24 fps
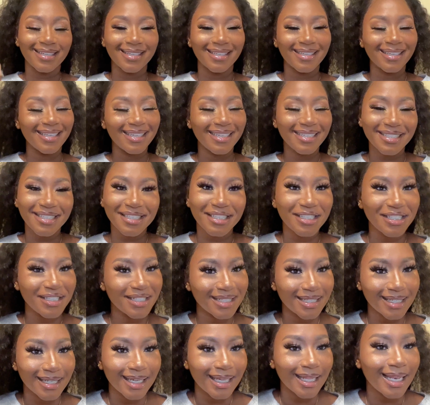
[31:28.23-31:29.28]
easy
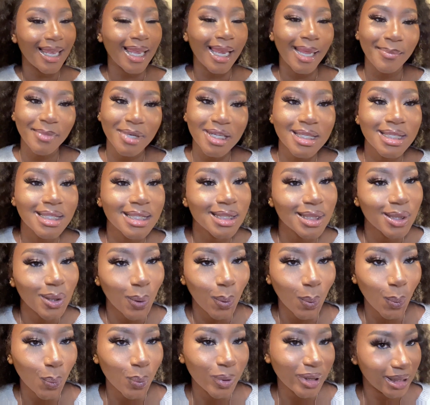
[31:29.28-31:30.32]
cheesy, lemon
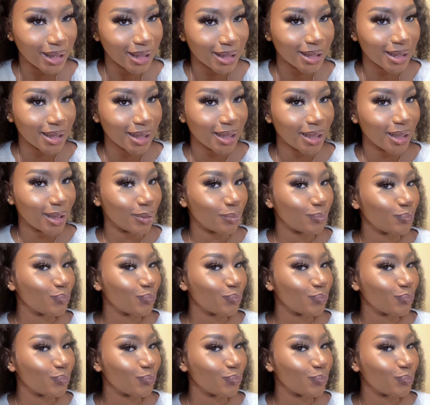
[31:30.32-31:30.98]
squeezy.